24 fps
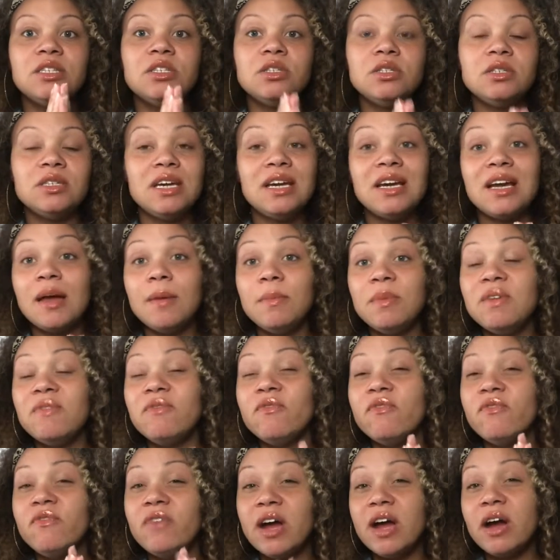It can be
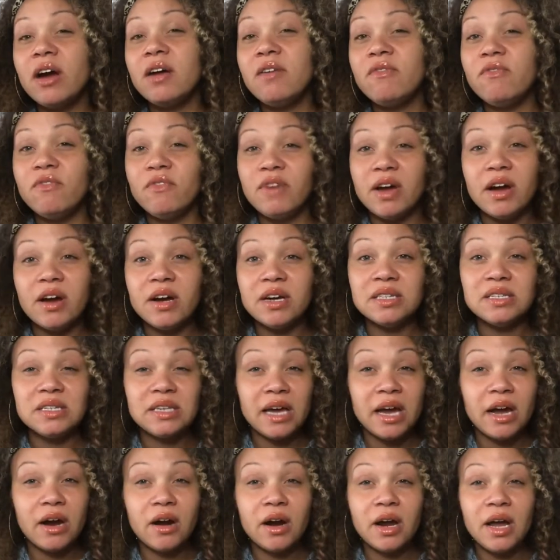very, very
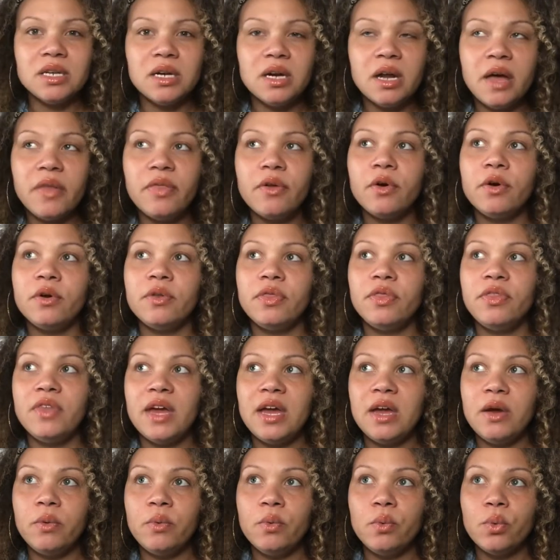scary. Another thing
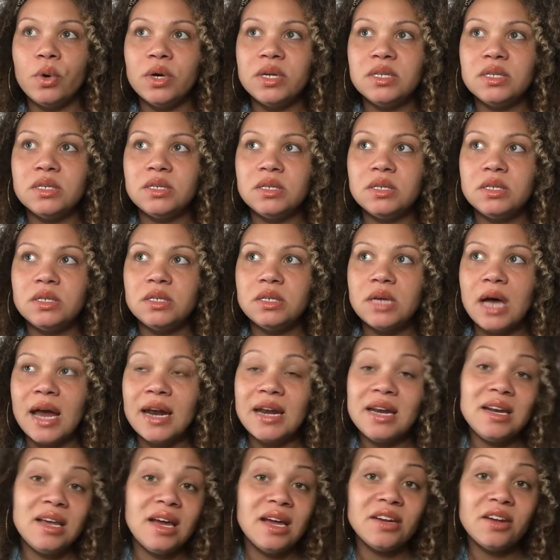was, I
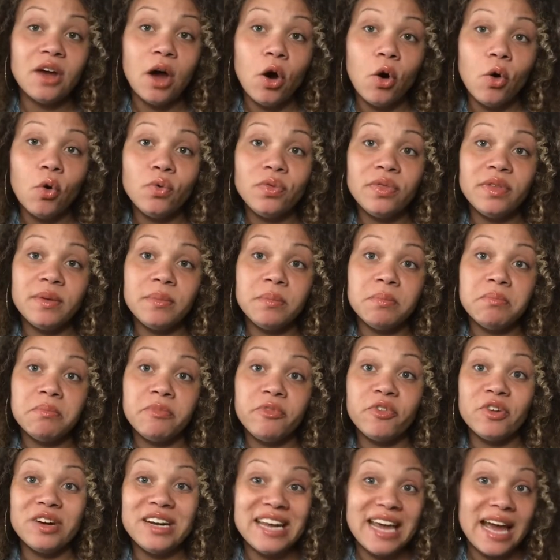didn't get to hold them
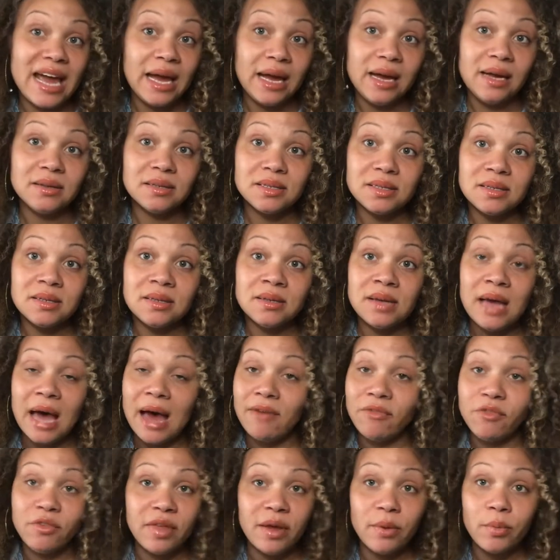for days
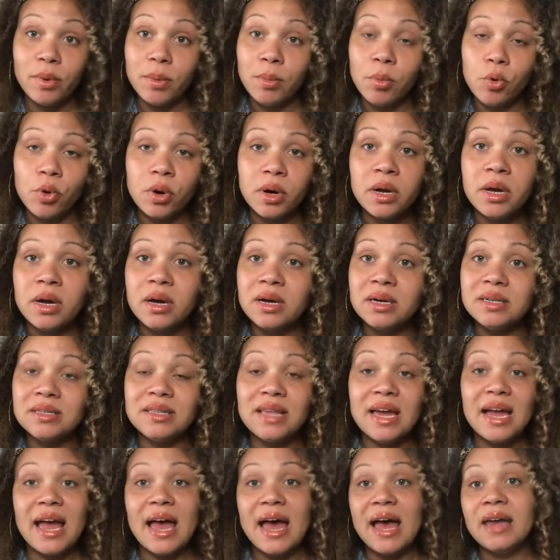after they were born, because they
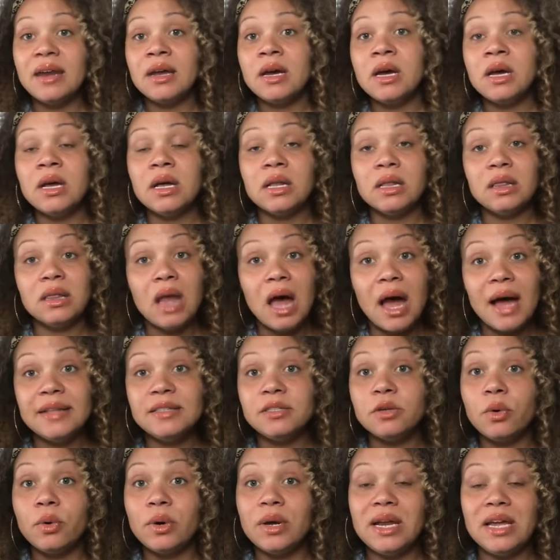had lines
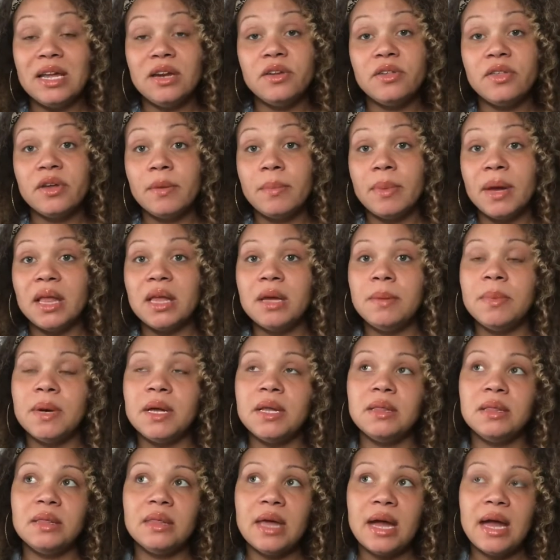going into their belly
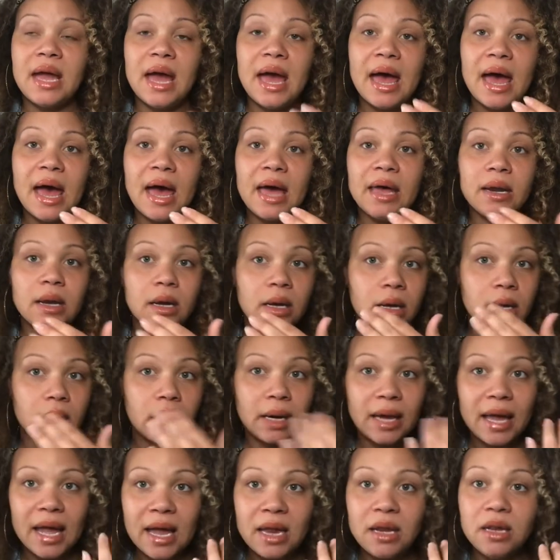button. They had a
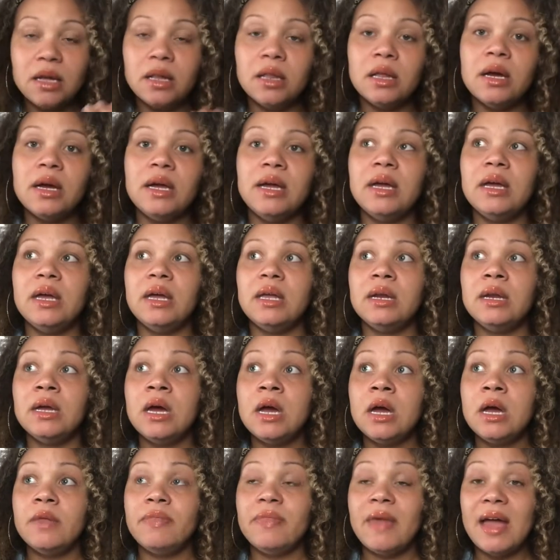cannula in.
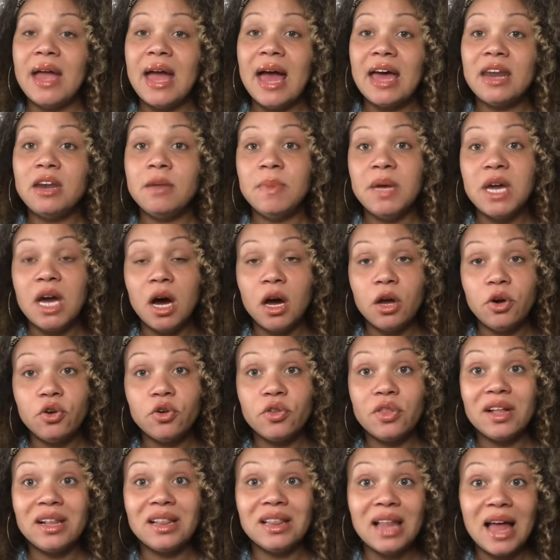They had to be under
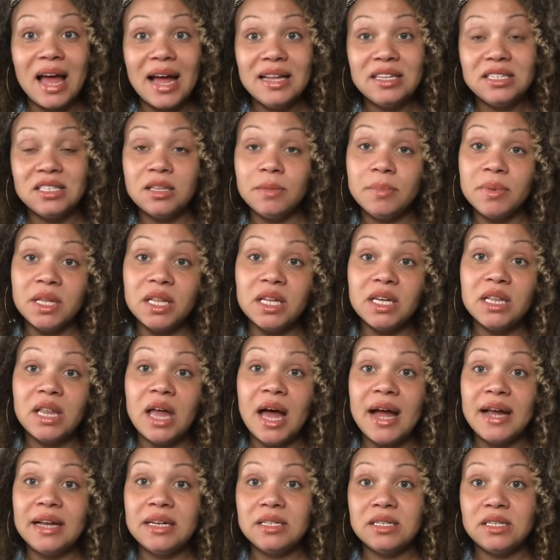the lights, the
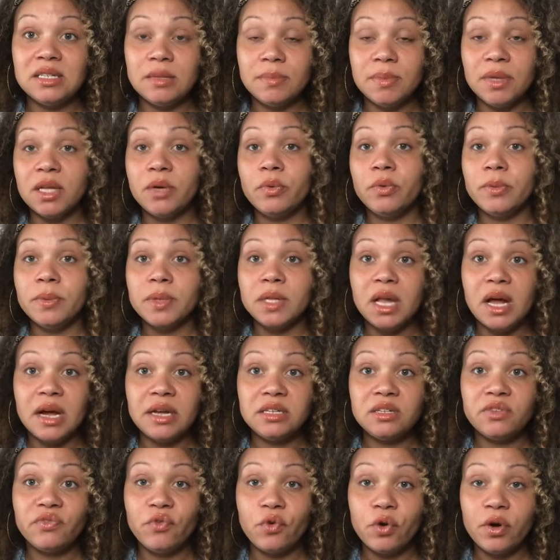bilirubin lights
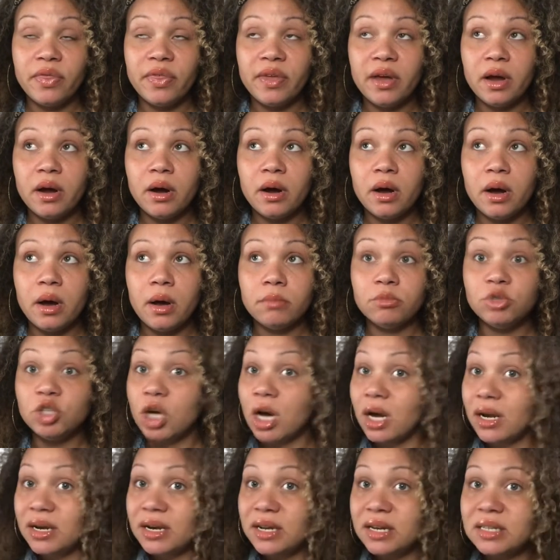for their
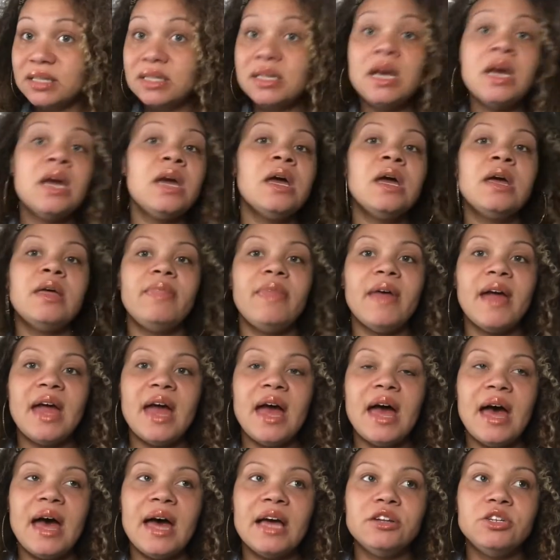jaundice. They
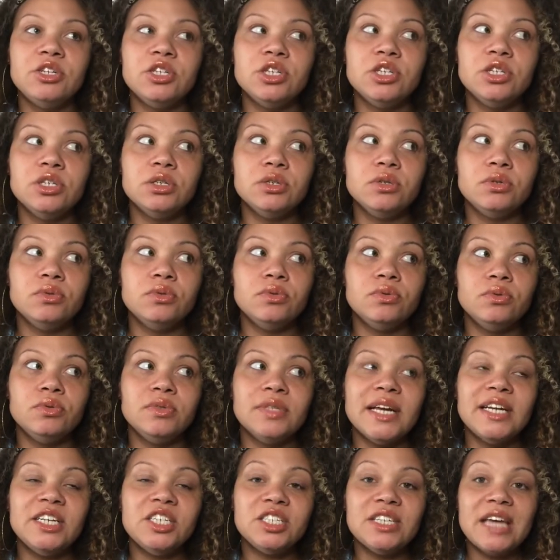
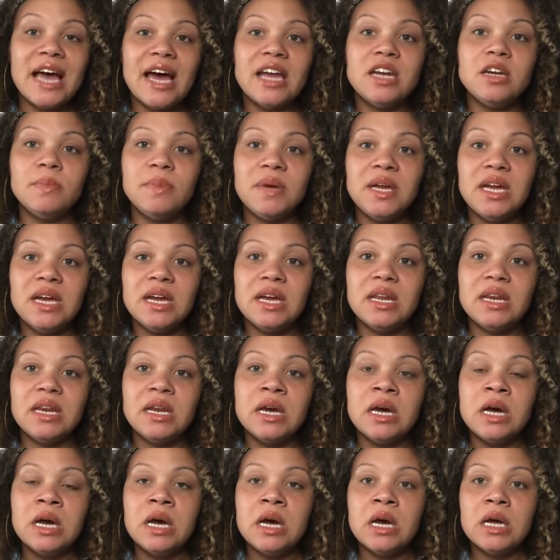just had to be in
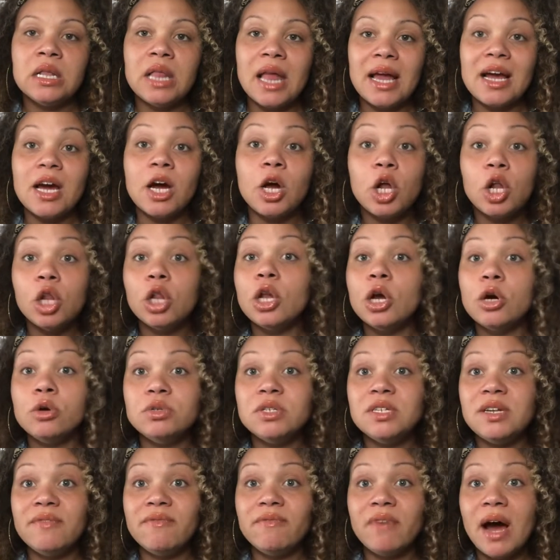like a closed
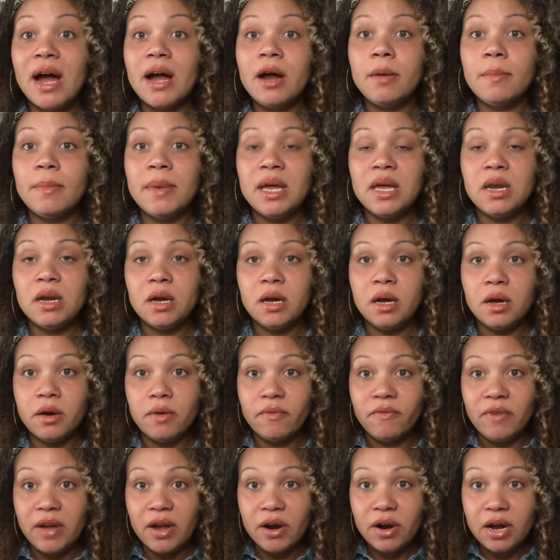environment
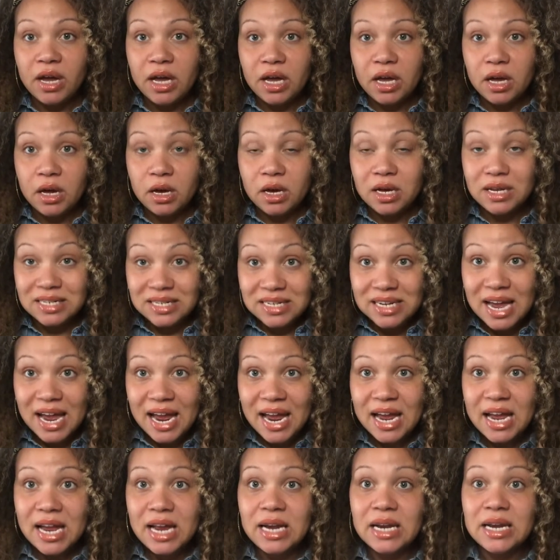very
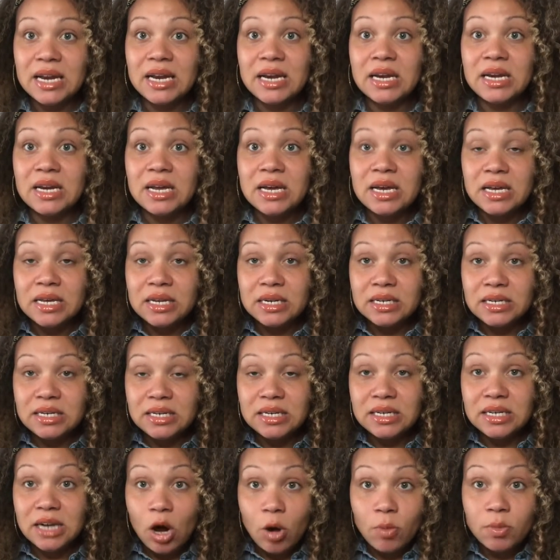contained and
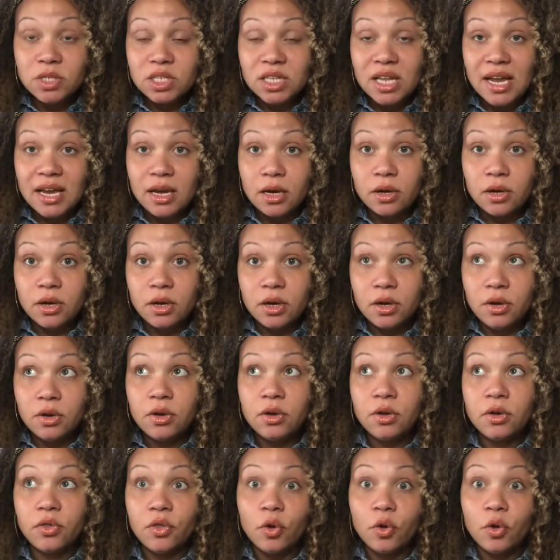almost like the